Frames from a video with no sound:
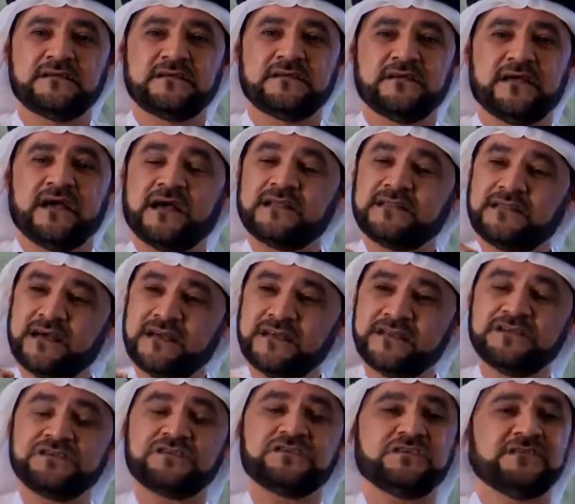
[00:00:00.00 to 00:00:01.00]
a
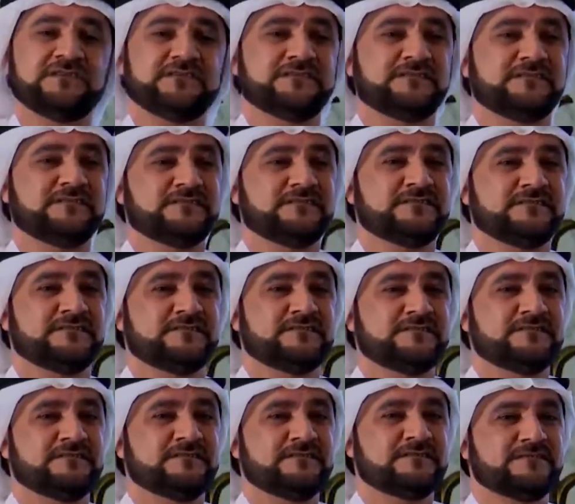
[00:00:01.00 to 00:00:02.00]
direction,
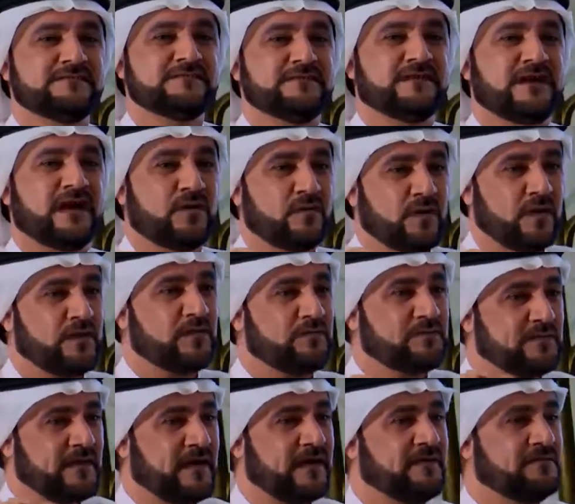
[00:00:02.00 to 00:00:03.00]
a way
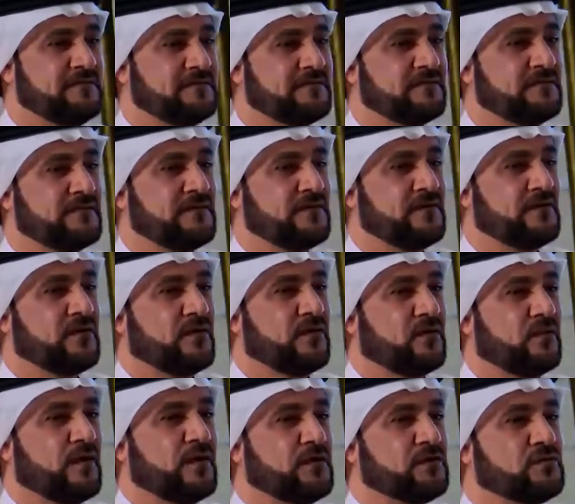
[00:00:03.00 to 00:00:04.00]
of life,
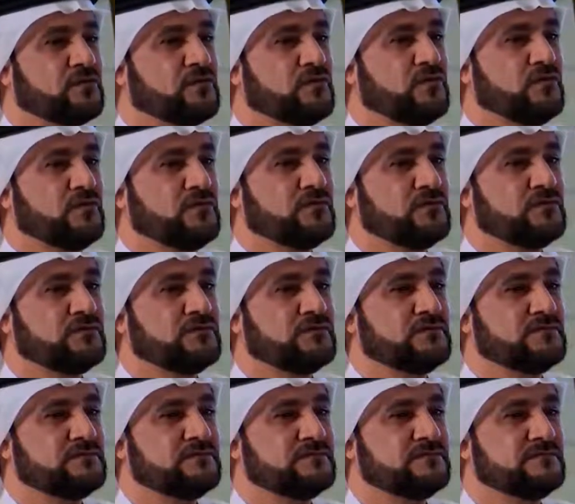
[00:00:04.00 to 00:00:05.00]
where to go,
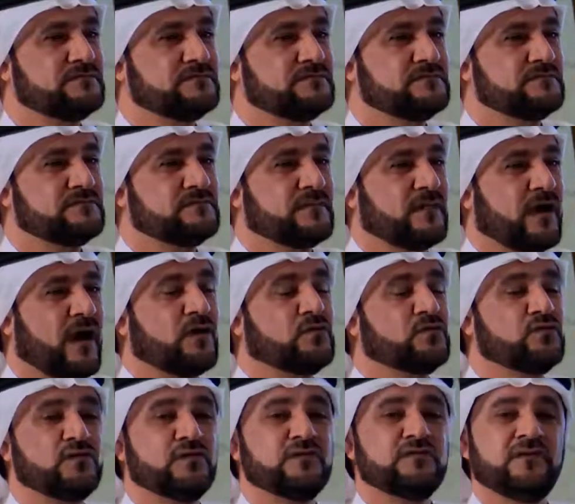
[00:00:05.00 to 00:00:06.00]
how
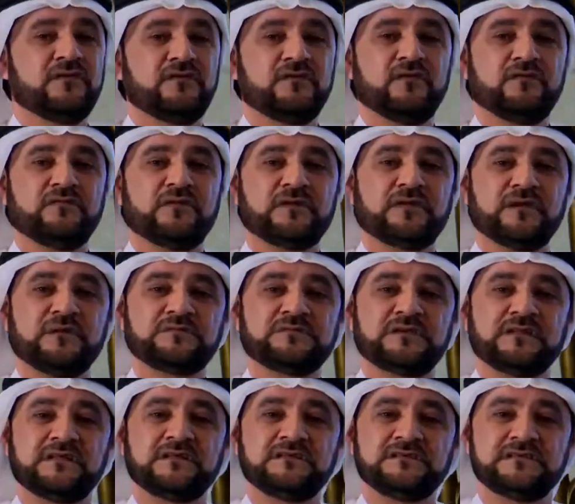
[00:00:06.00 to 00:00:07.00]
to overcome
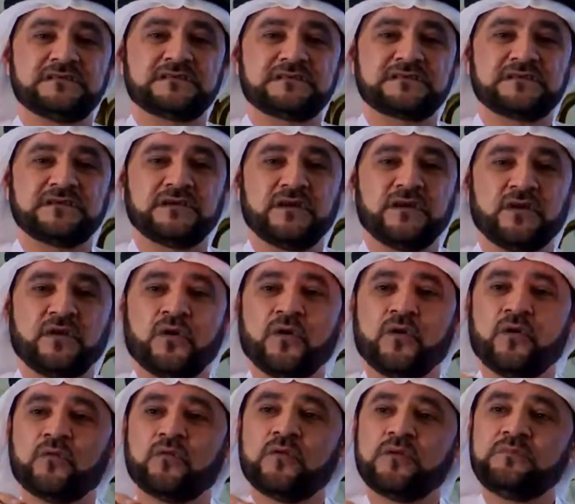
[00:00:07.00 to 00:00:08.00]
challenges.
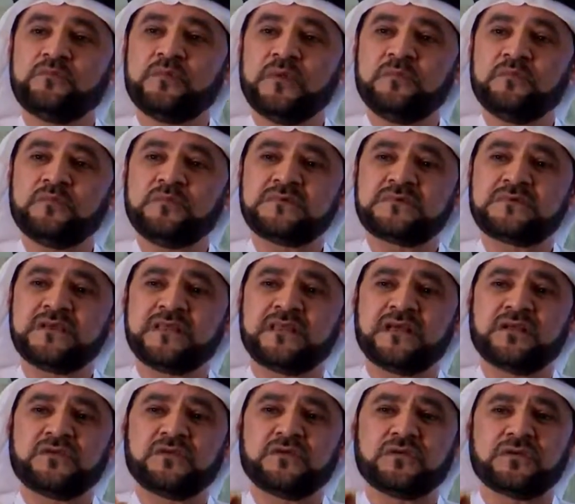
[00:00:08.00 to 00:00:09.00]
When people say
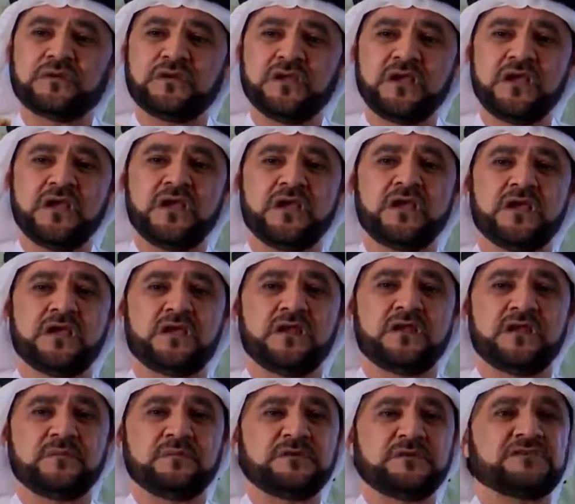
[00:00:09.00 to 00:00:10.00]
that you're
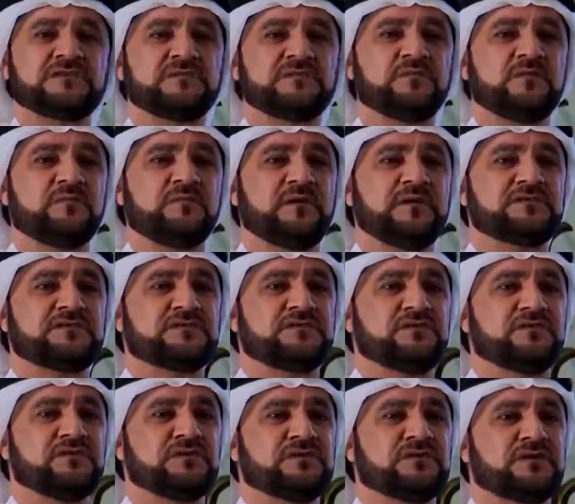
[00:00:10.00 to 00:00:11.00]
really miserable person,
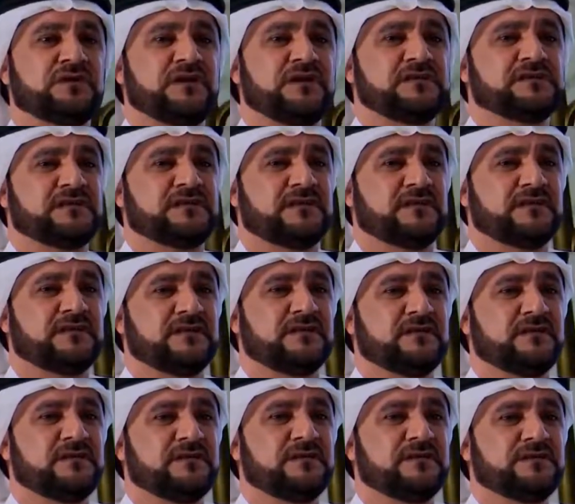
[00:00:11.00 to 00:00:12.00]
you're crazy,
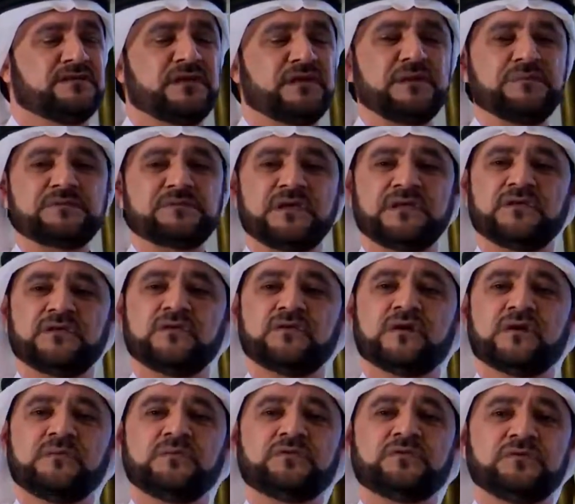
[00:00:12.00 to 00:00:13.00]
dreams, they don't
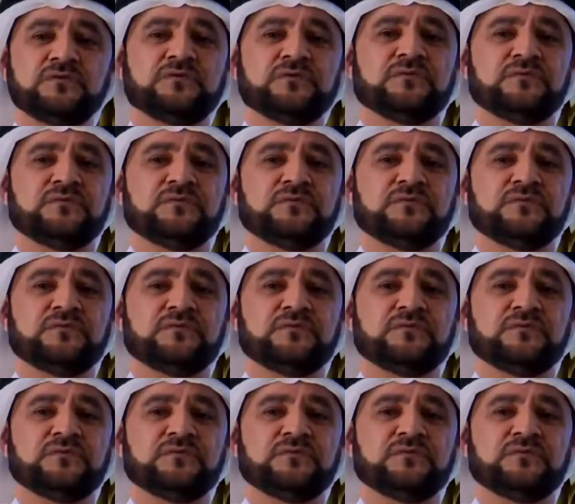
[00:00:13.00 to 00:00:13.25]
come true,